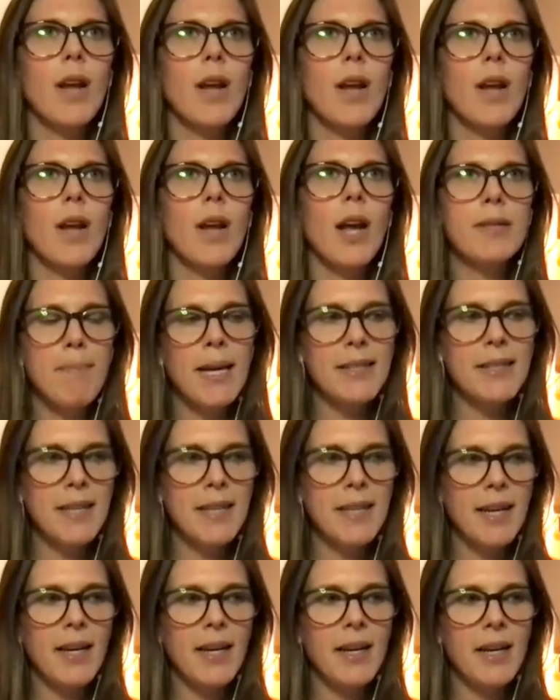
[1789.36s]
I was
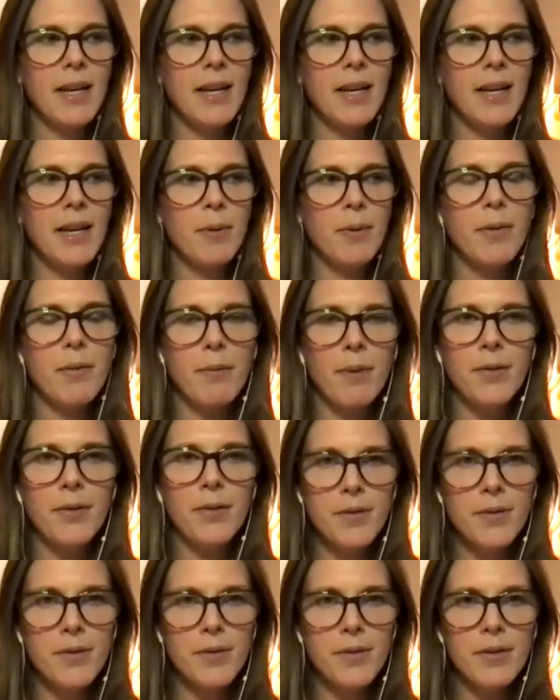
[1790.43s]
meditating
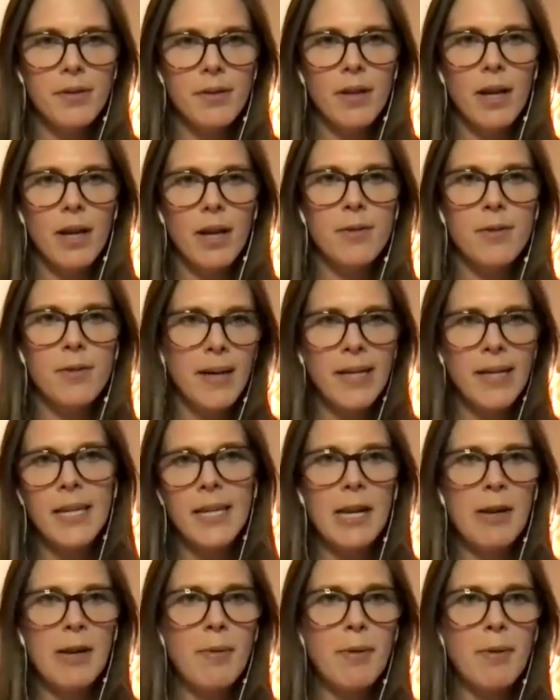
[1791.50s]
with Rose. I
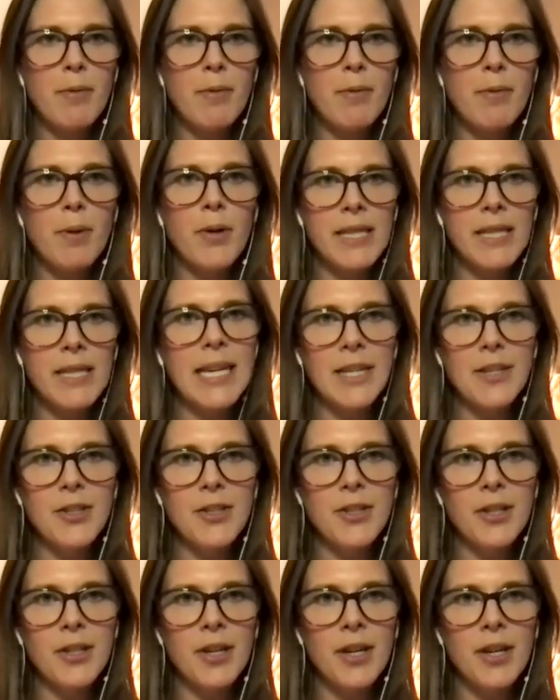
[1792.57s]
was meditating with Rose
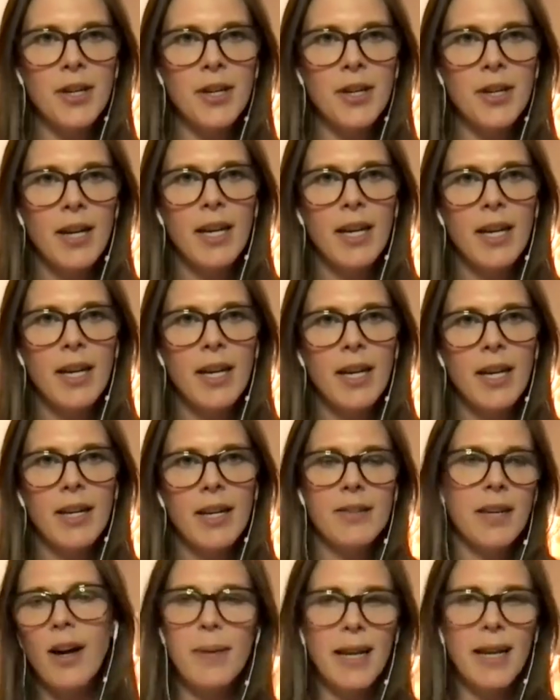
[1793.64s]
in nature.
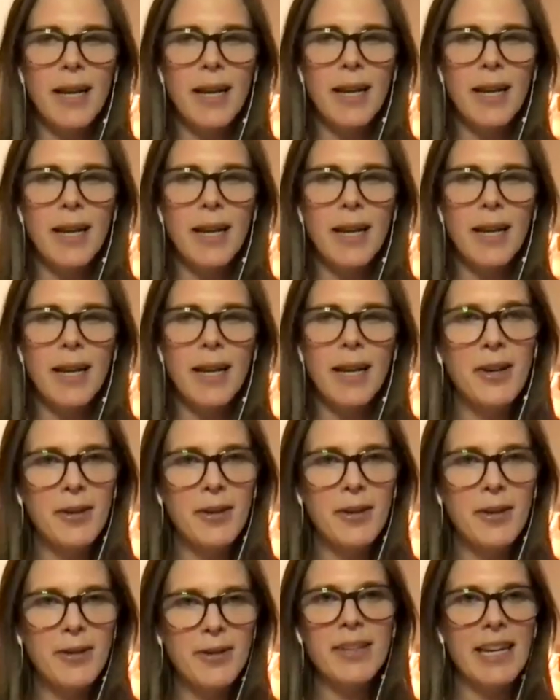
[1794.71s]
I was like, oh man, I really
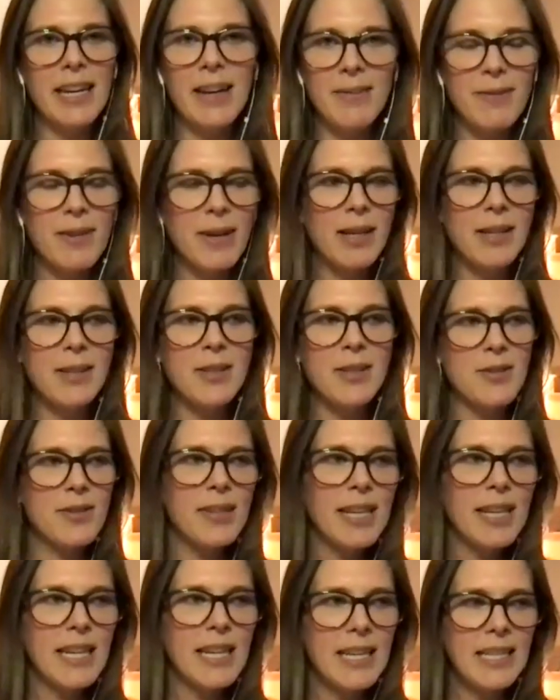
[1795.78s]
need to go. Like, I
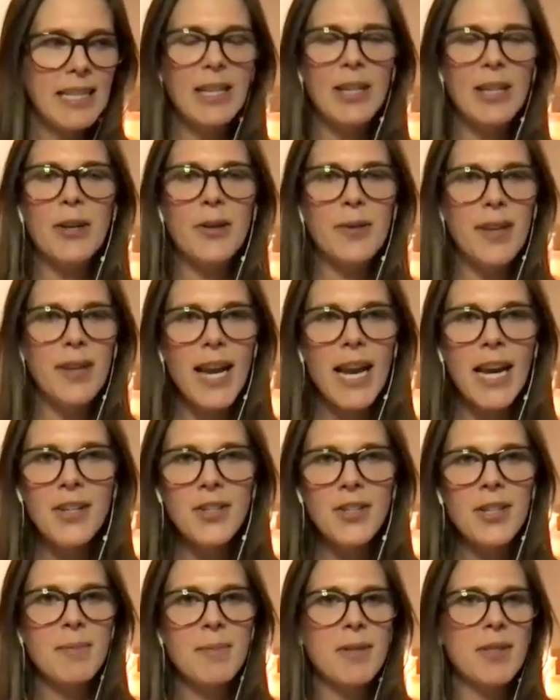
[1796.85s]
just need to
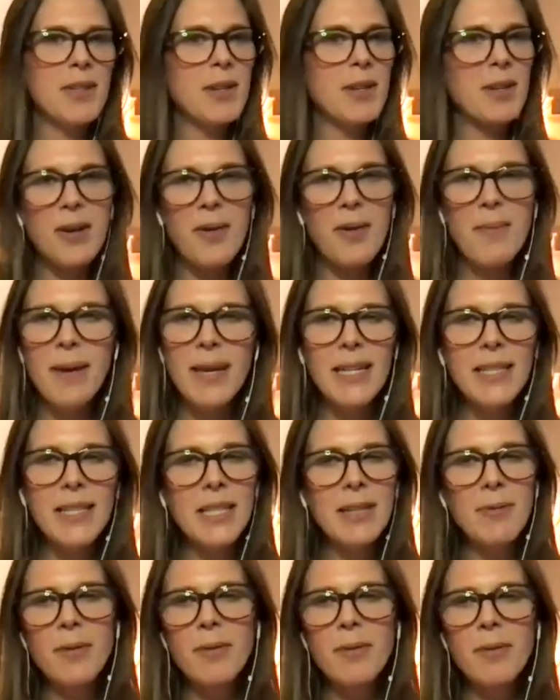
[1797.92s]
go into nature. I'm just going to
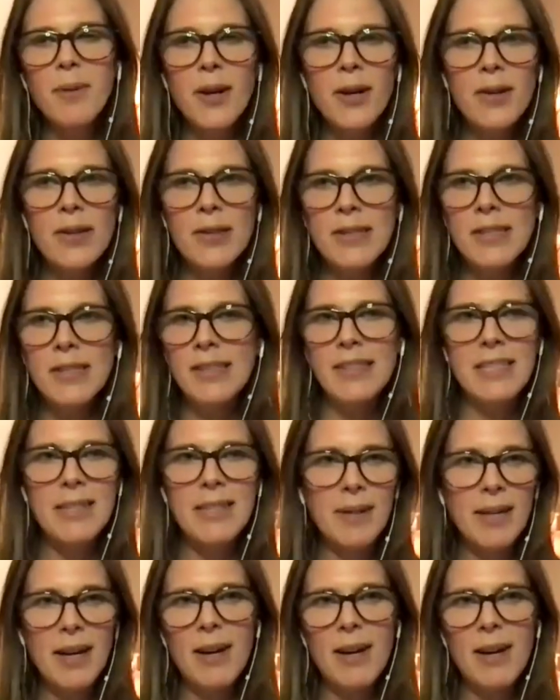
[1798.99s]
go meditate with Rose.
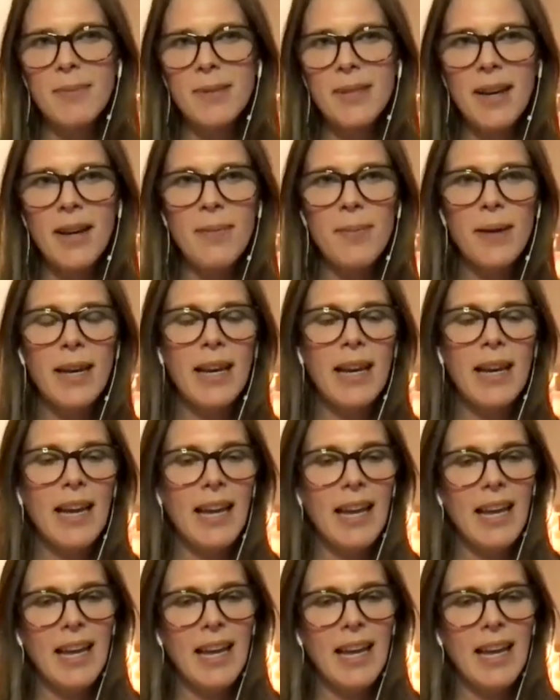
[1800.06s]
Let's see what comes up.